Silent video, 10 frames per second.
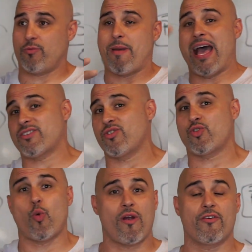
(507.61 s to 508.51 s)
or pastors
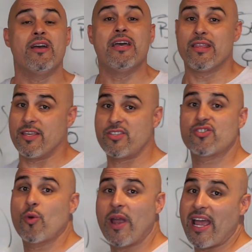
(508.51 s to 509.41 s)
or whoever. This
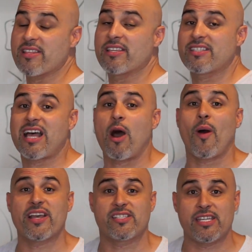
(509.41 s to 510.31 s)
is how
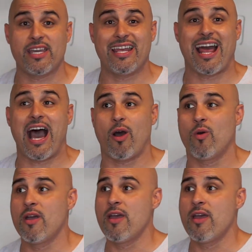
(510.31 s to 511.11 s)
I see it, and how